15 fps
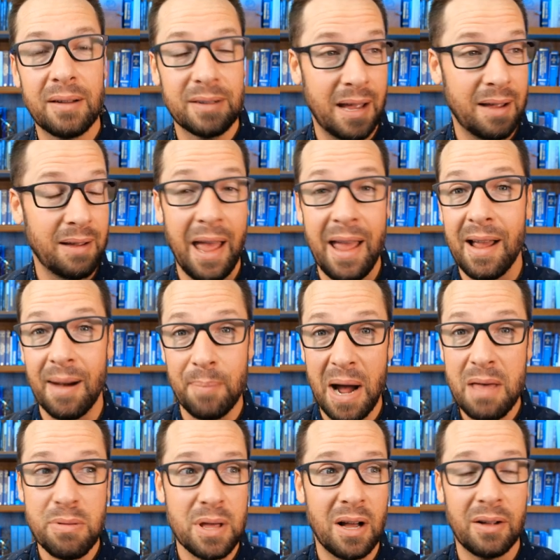hey, my
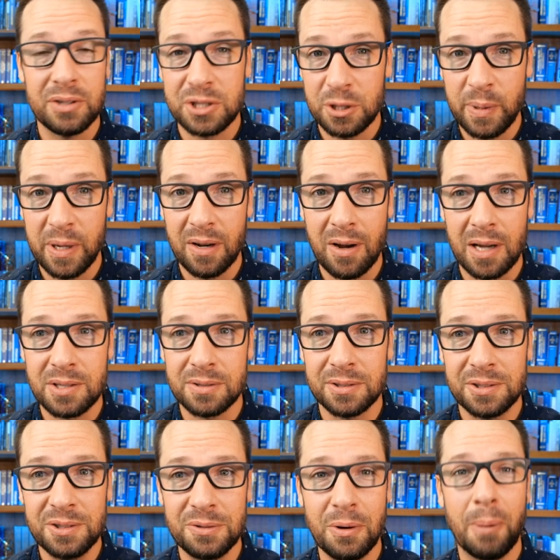theology is Pentecostal
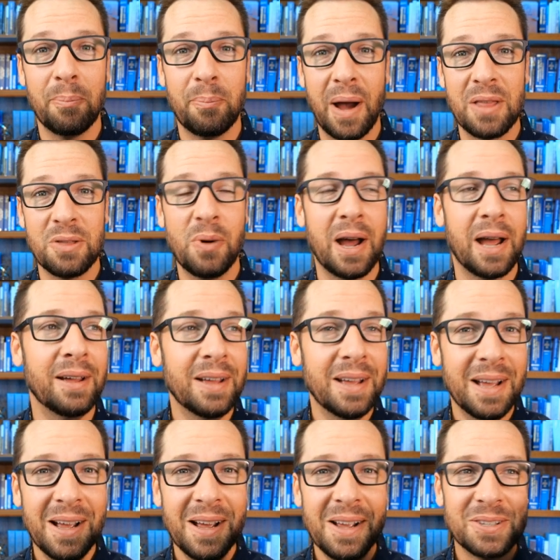too, by the way.
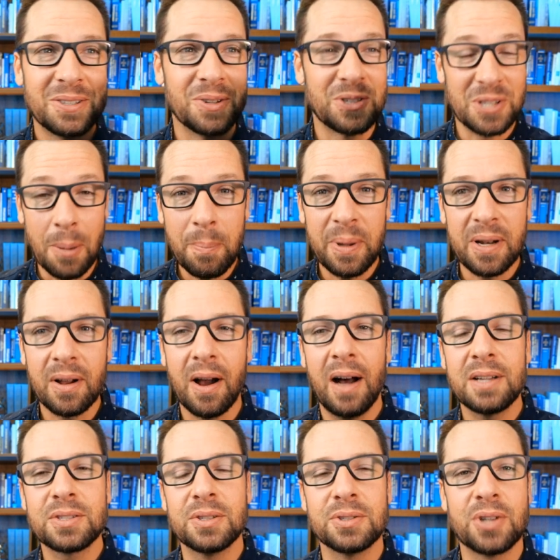So some
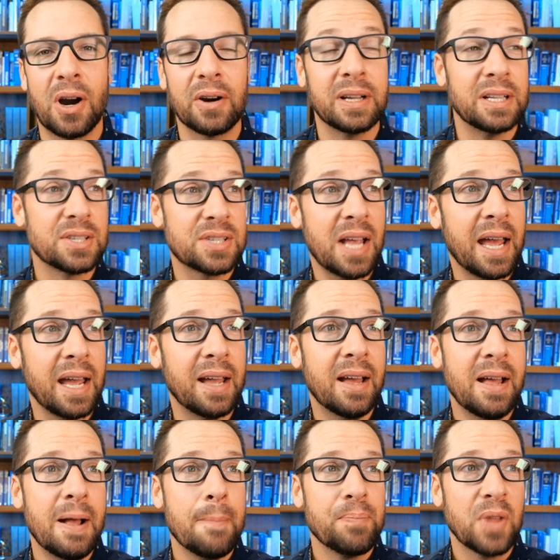Pentecostals are going to say,
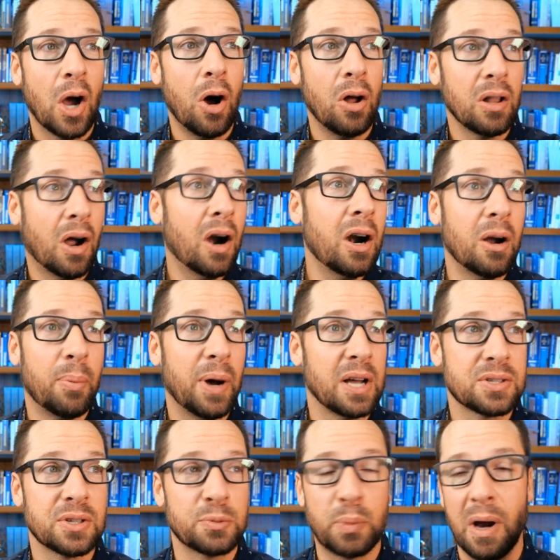all are
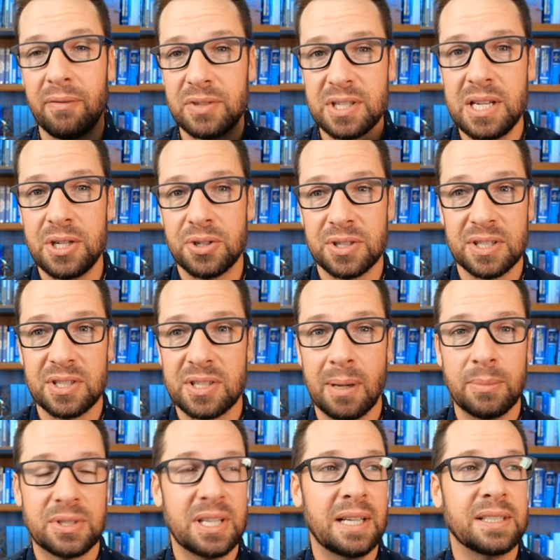apostles, prophets, teachers in some
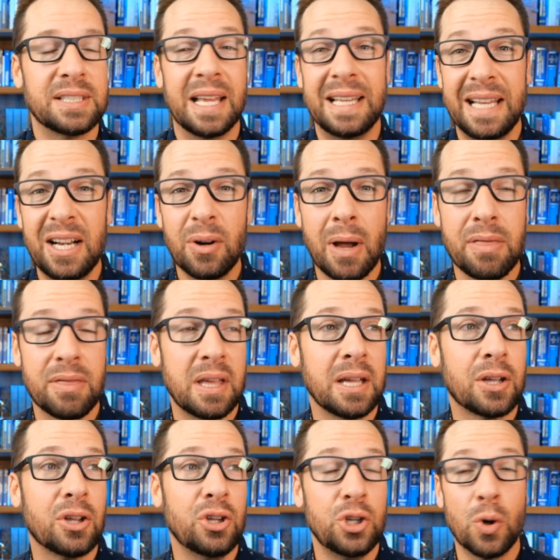sense. And here I
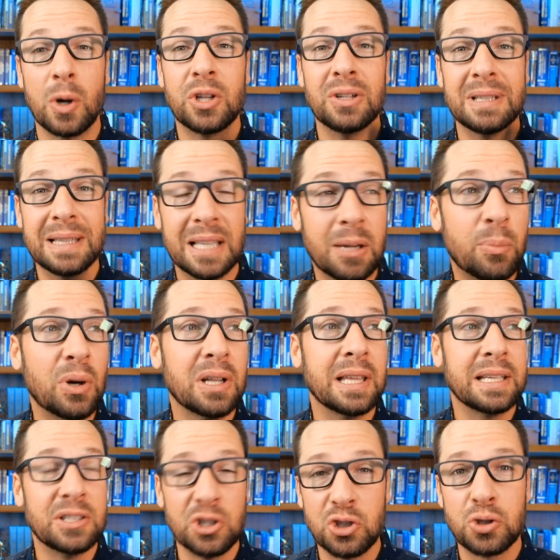think you're deliberately
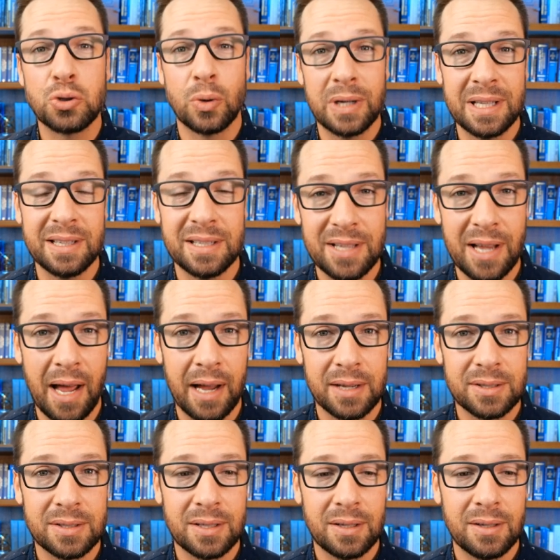distorting the
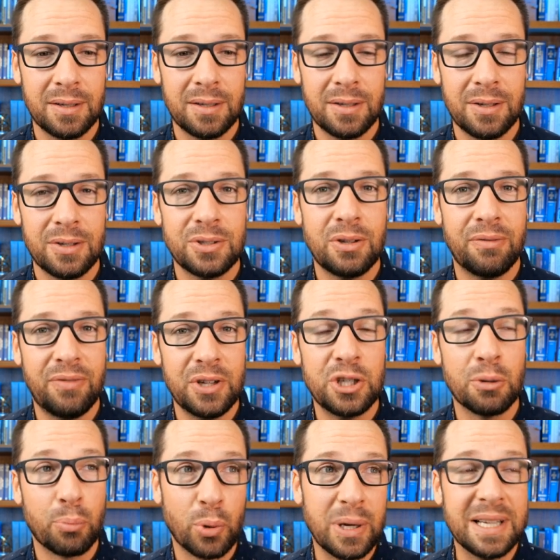text to fit
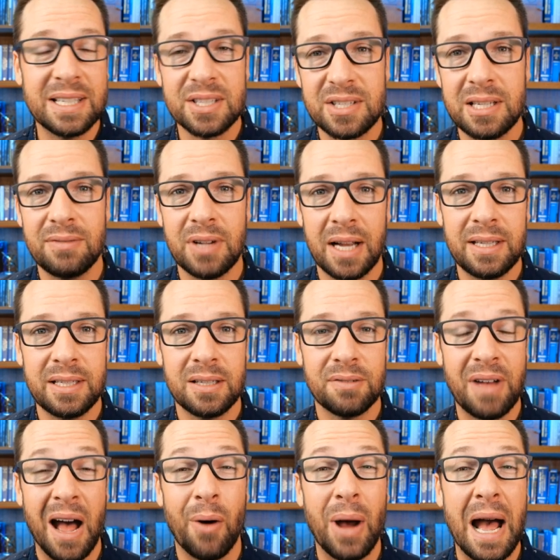your preconceived idea of
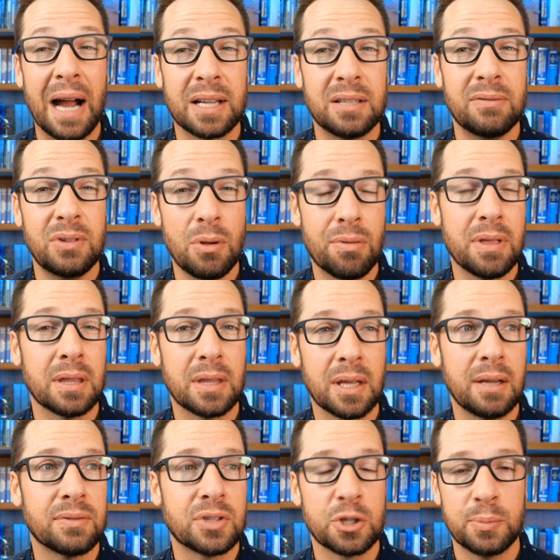how active you think the
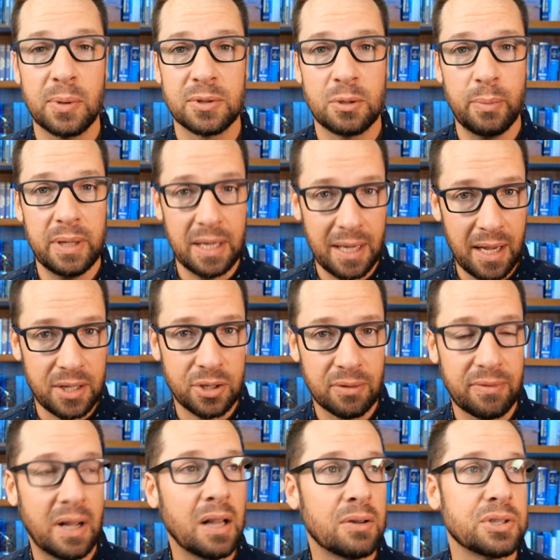gifts are supposed to be in your
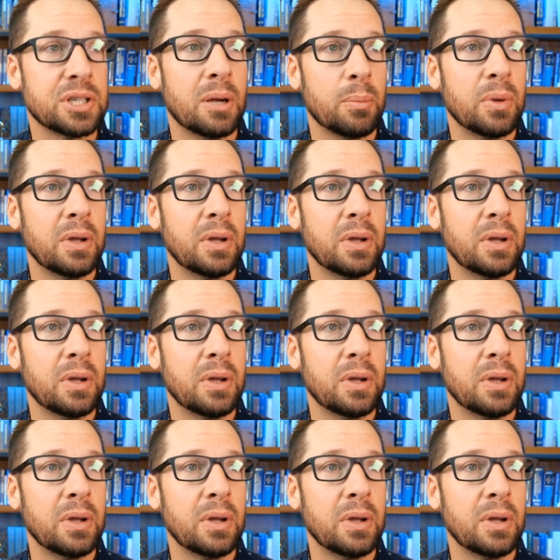fellowship.